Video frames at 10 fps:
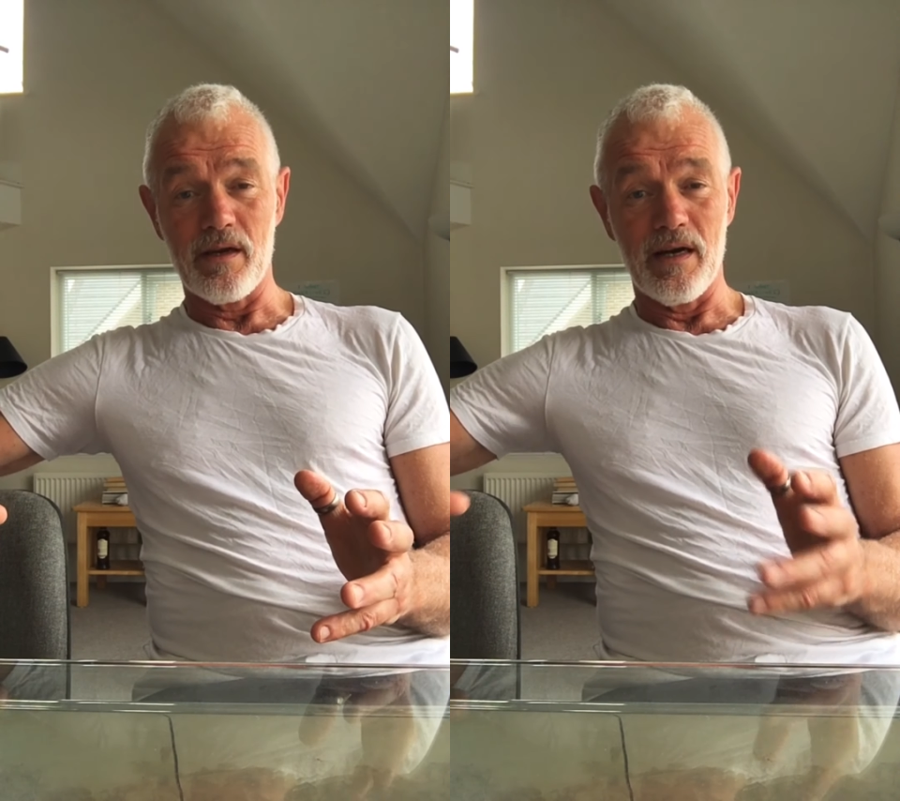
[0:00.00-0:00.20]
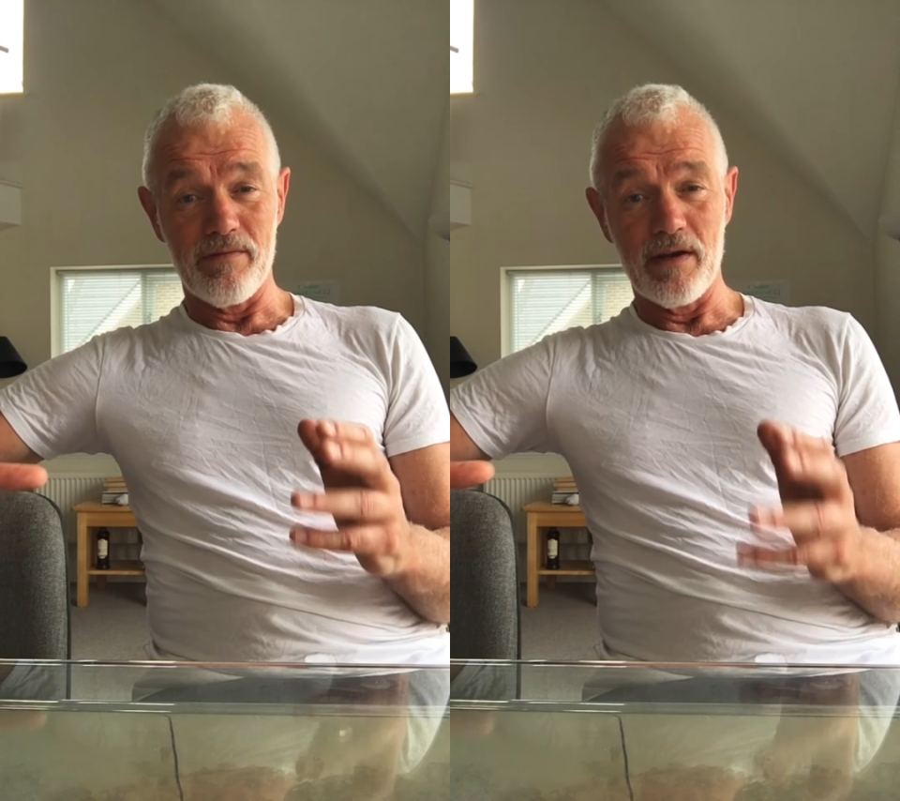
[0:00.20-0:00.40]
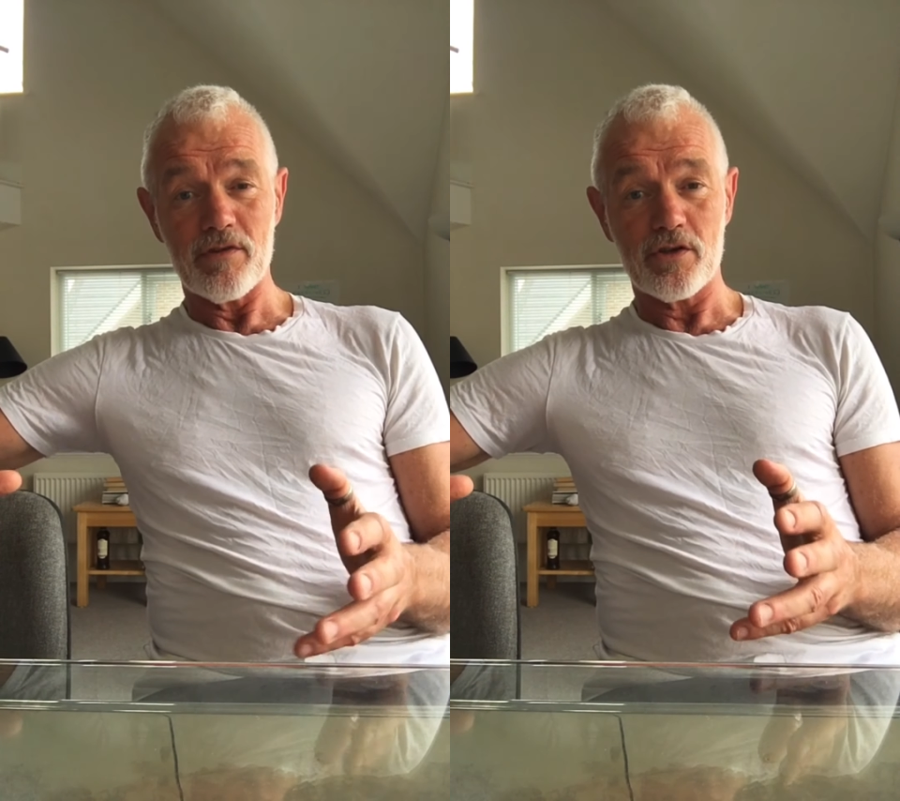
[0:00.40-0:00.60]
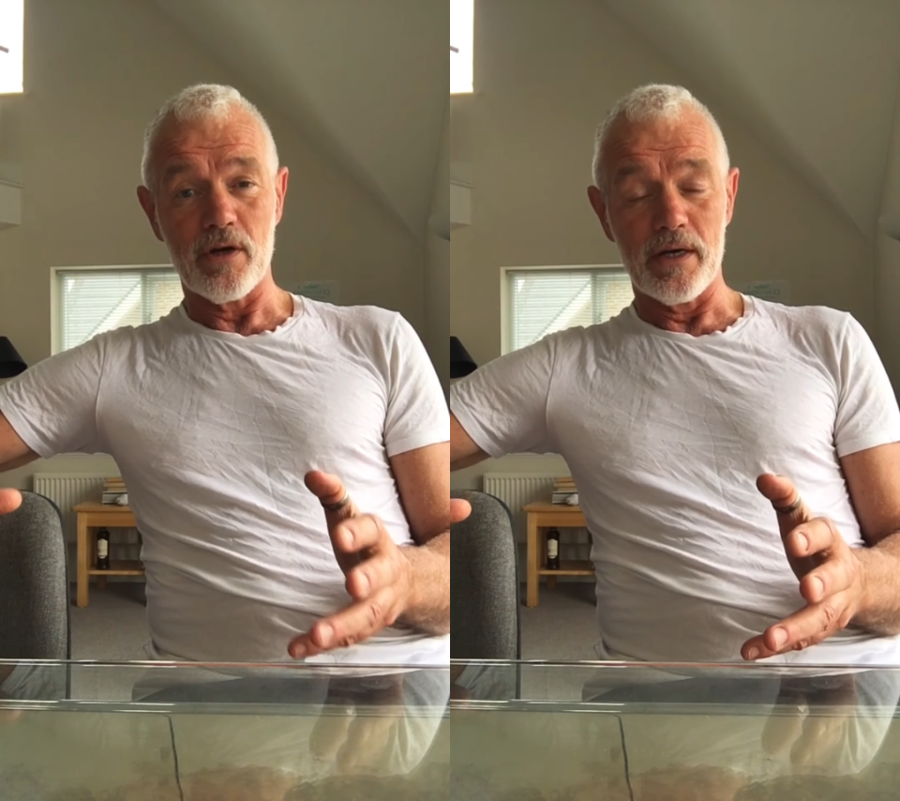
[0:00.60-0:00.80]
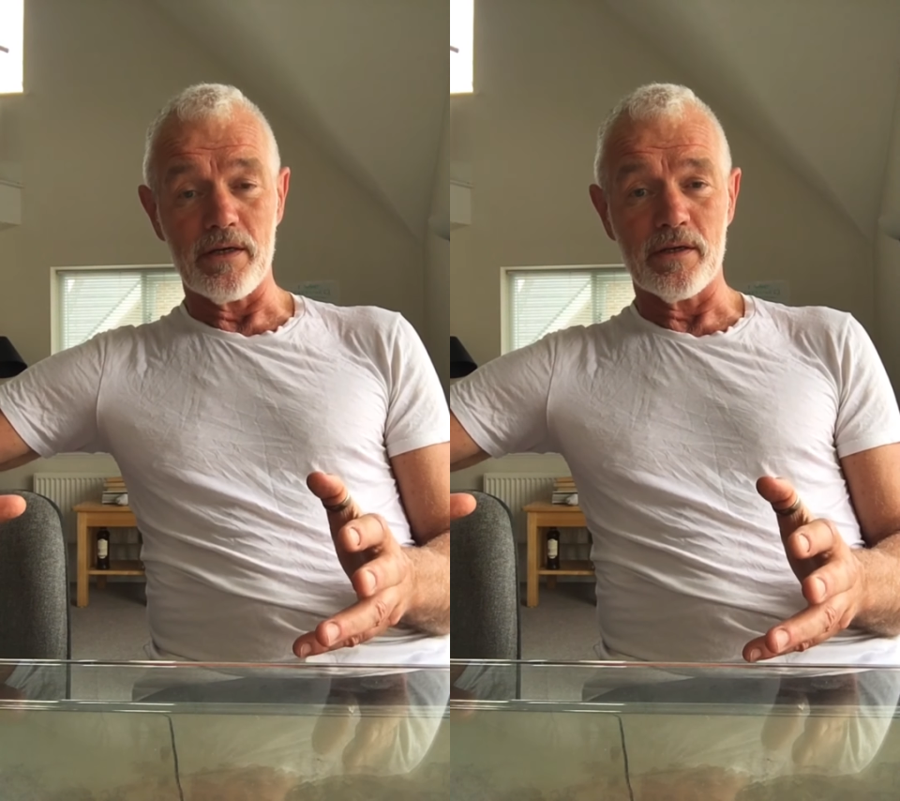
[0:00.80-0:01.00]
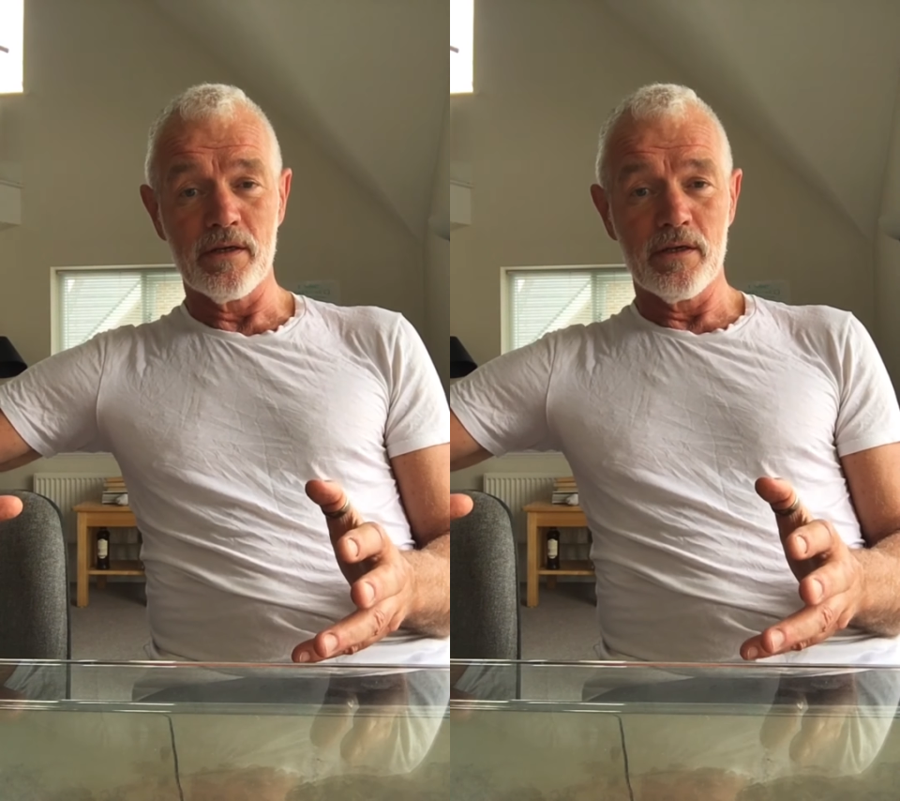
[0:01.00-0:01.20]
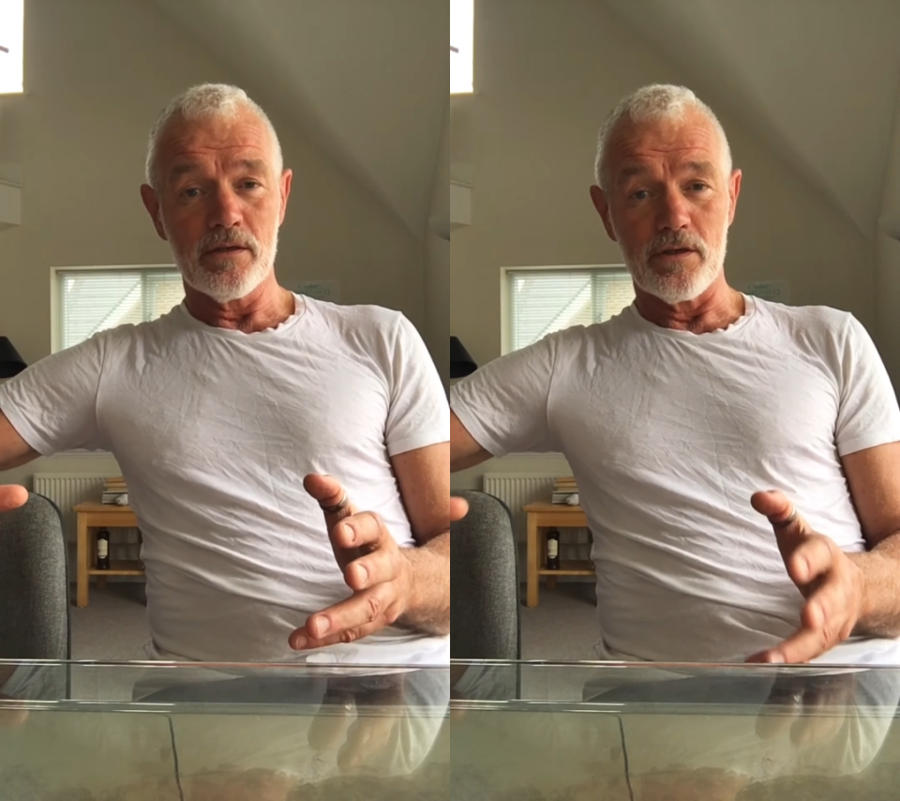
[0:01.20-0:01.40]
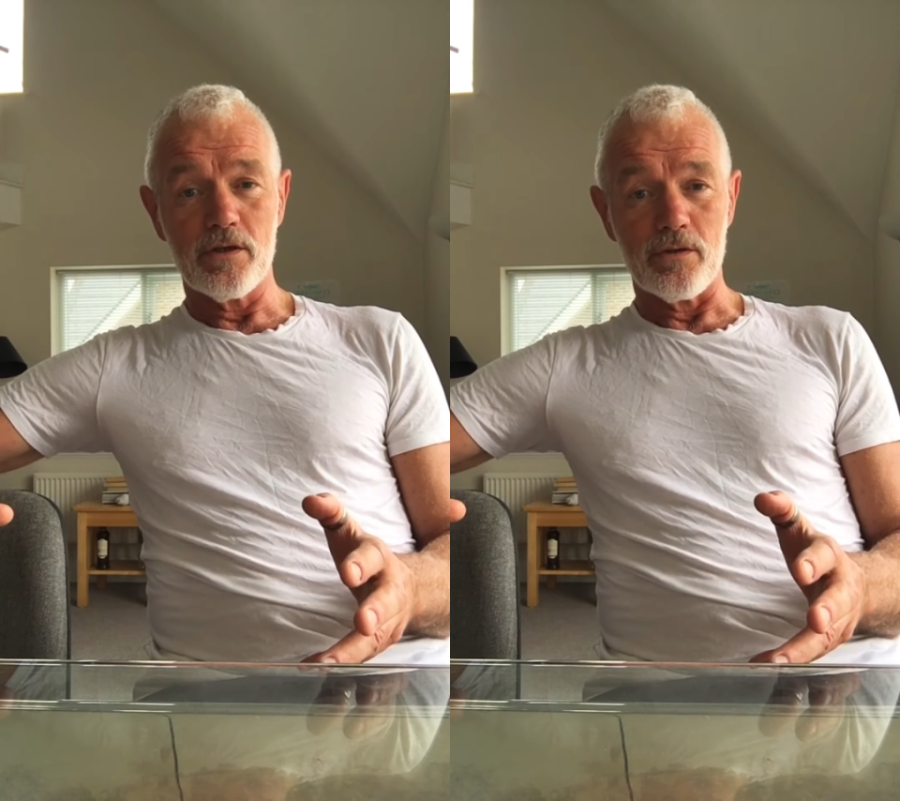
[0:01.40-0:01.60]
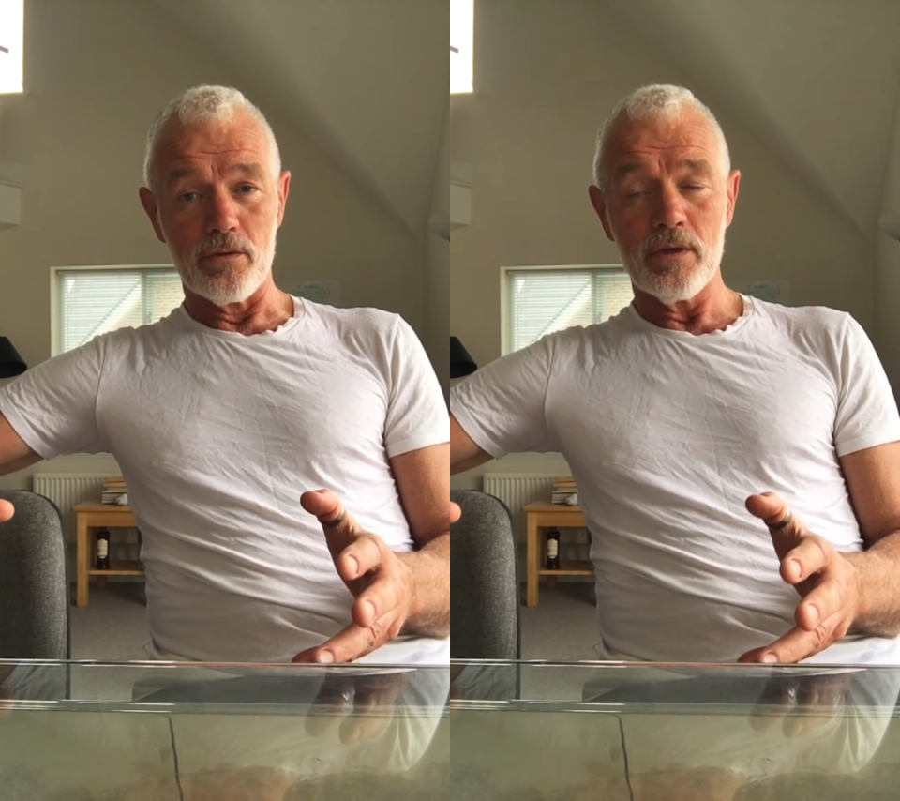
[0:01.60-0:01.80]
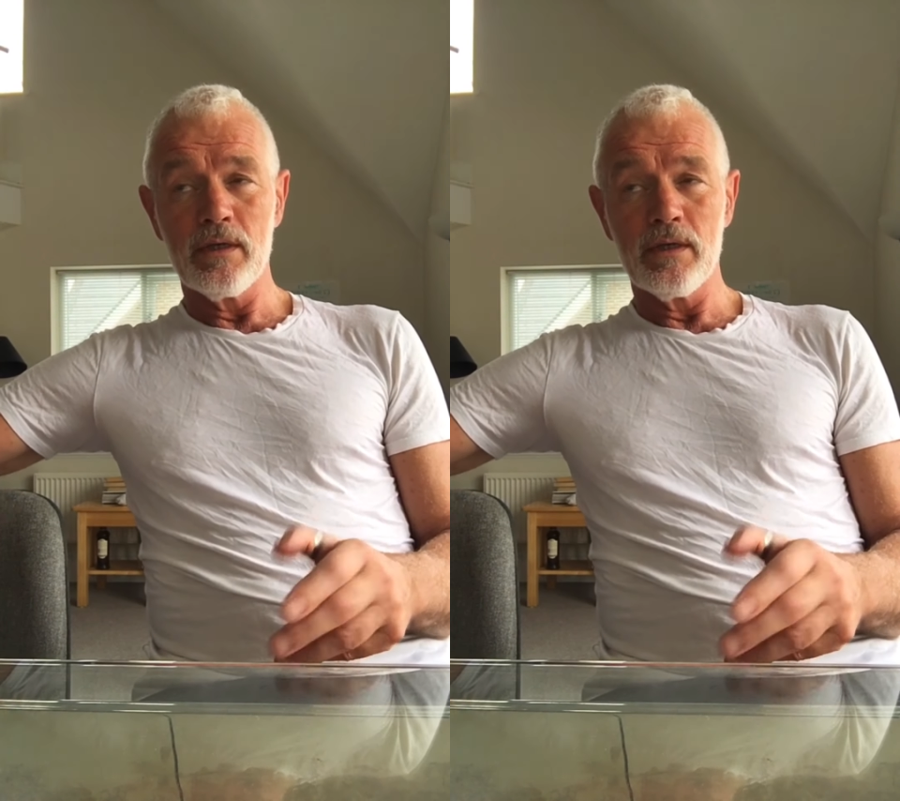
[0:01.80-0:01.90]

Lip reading: I've ever tried to do,